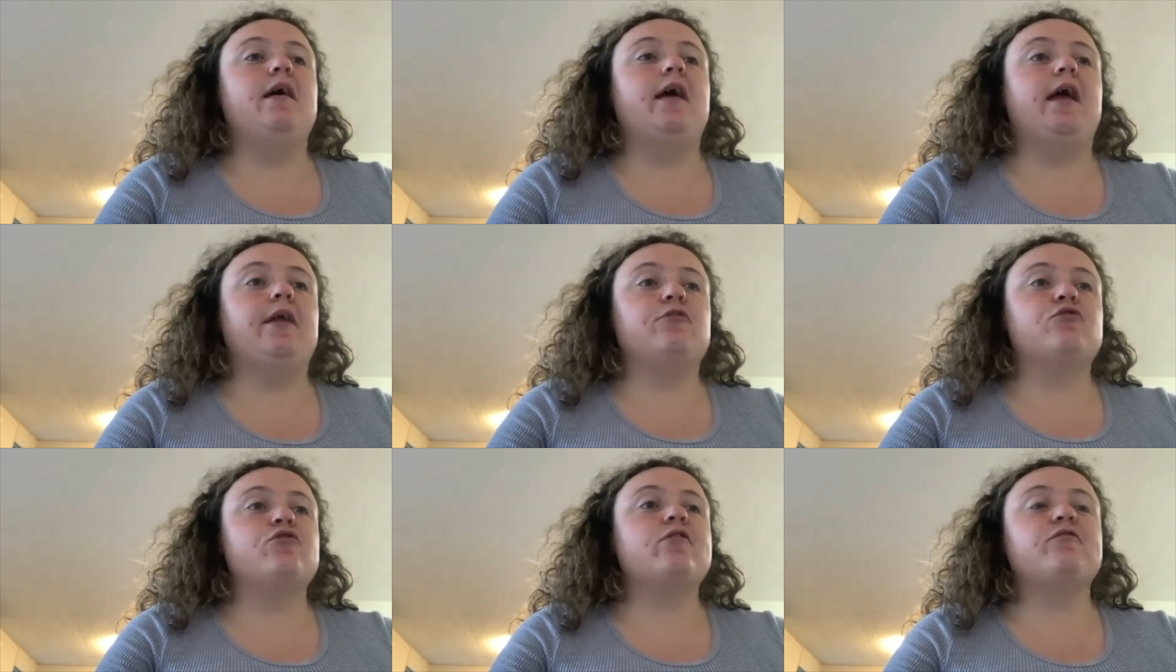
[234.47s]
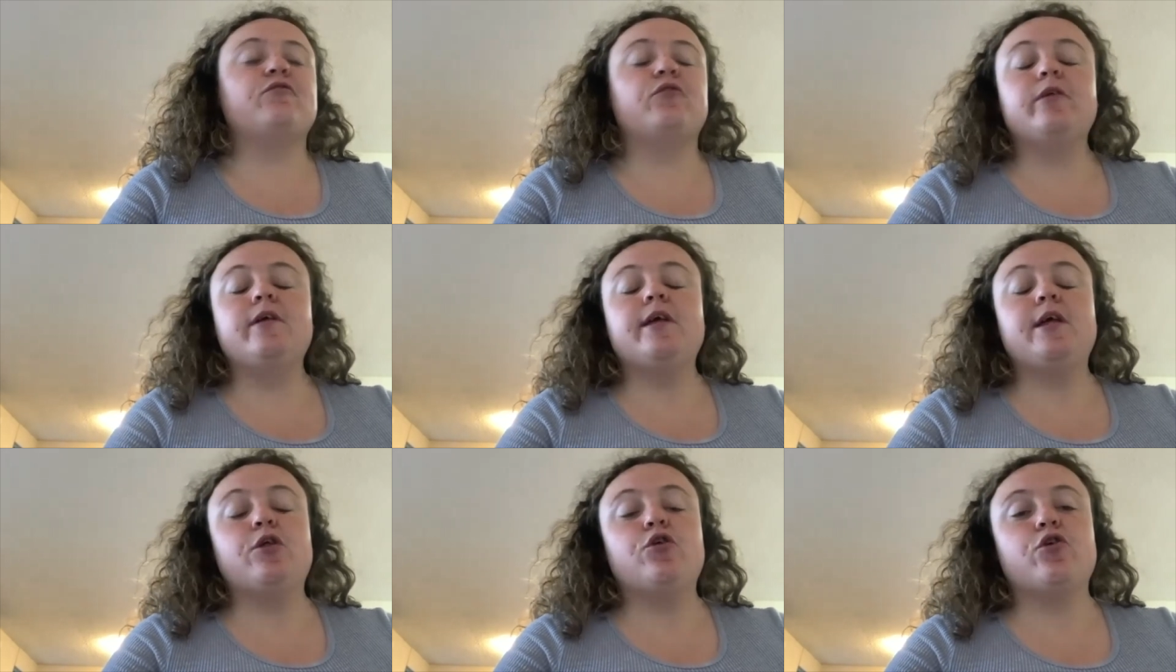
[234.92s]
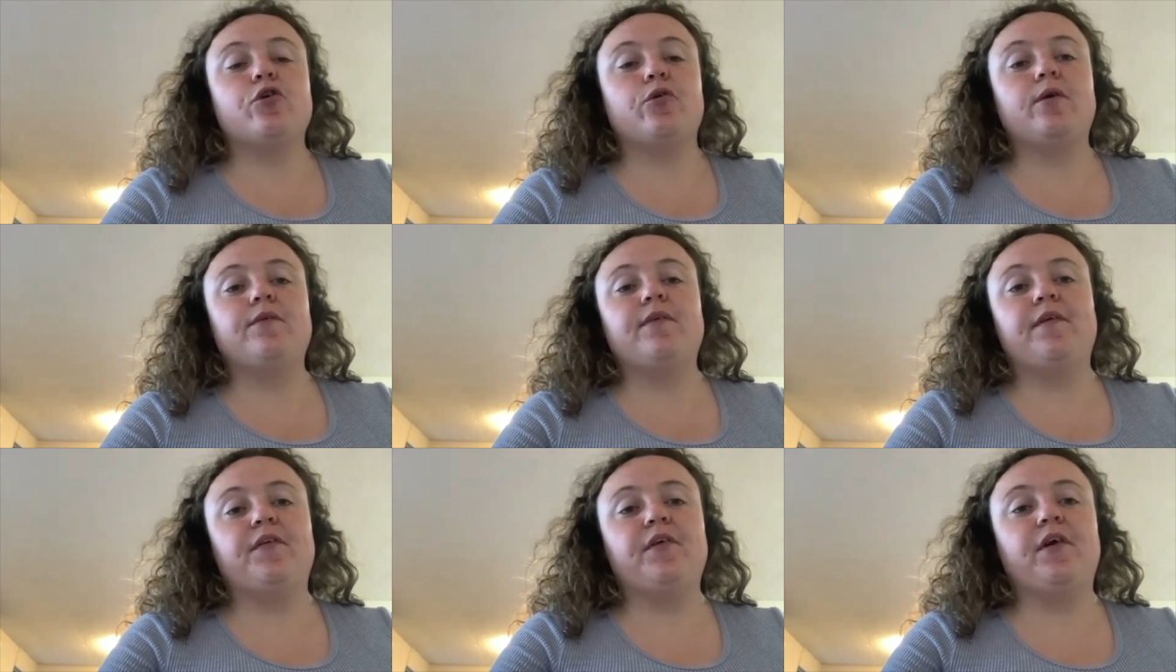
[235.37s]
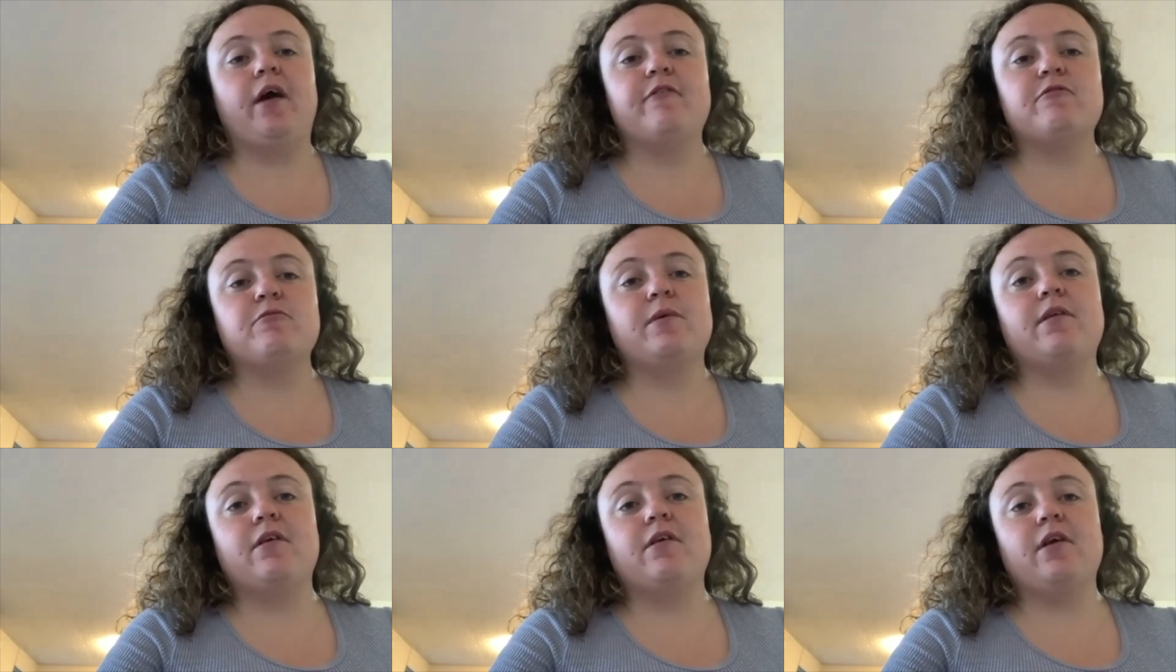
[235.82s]
and just really ensuring that the
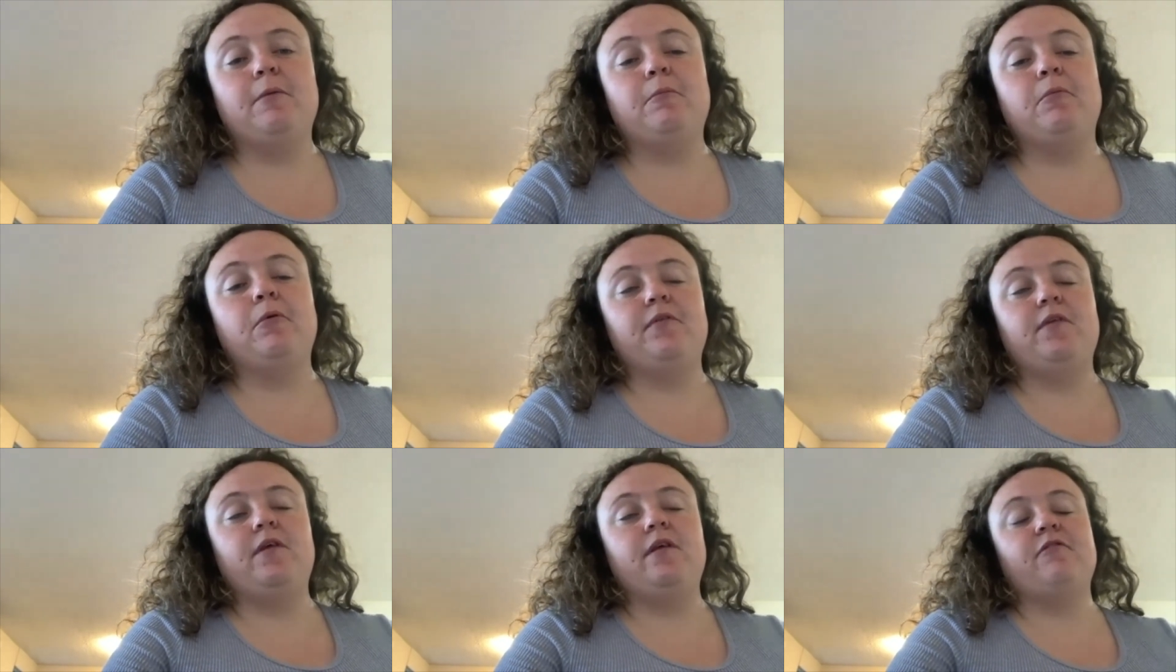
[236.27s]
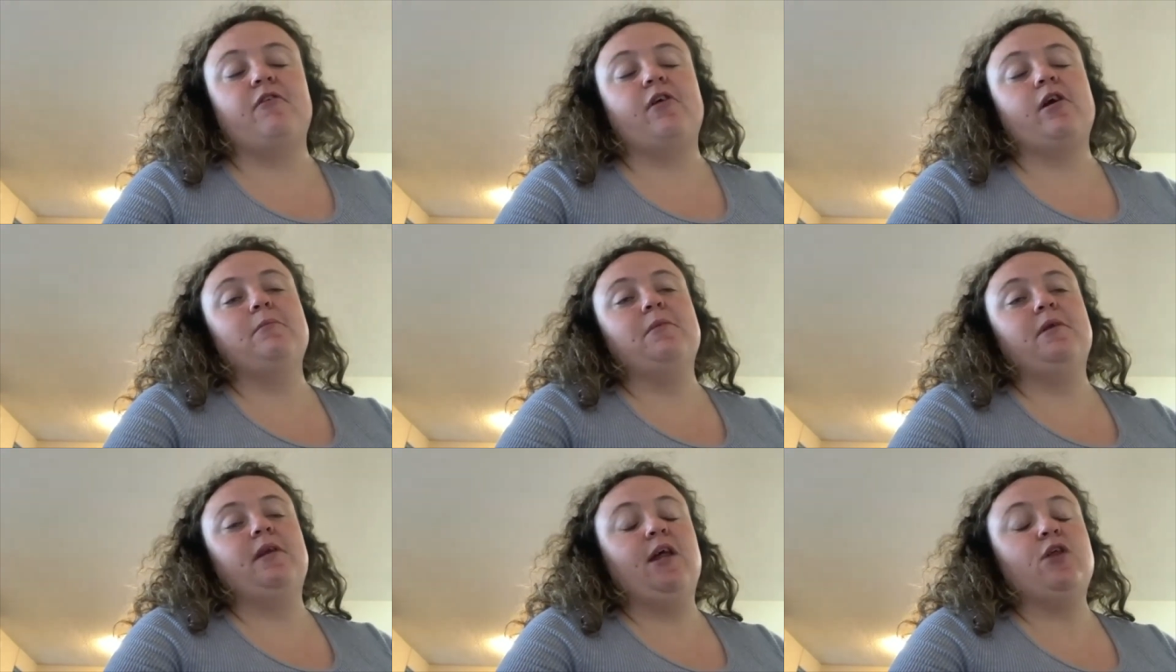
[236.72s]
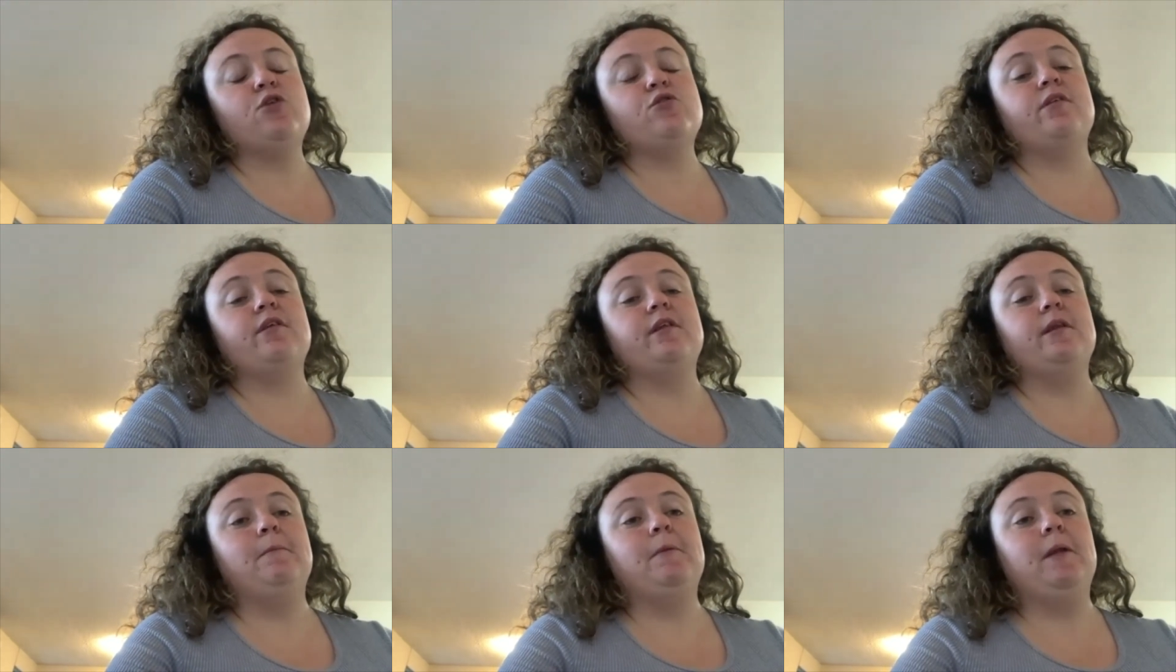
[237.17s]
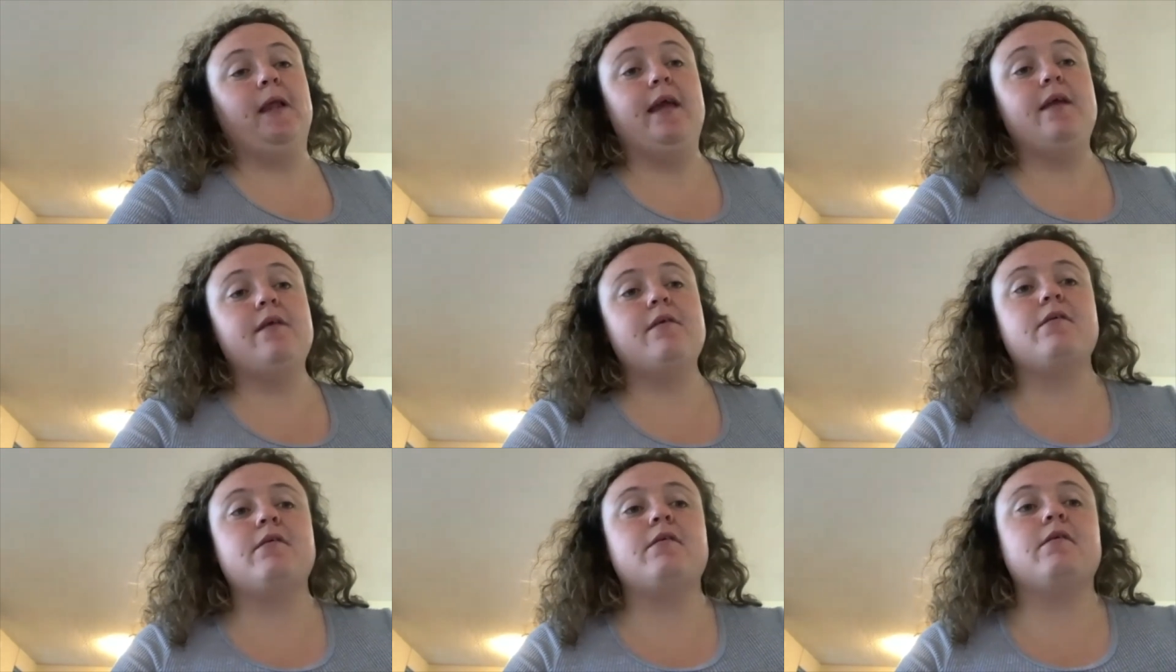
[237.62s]
government's going to put these recommendations into
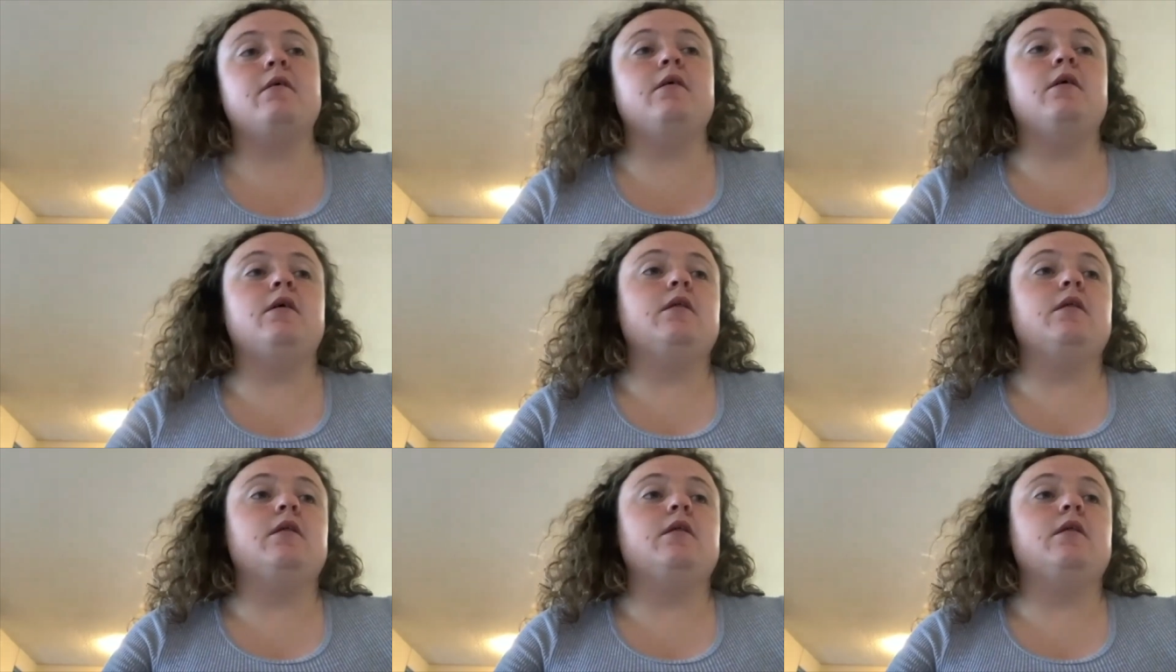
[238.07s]
place.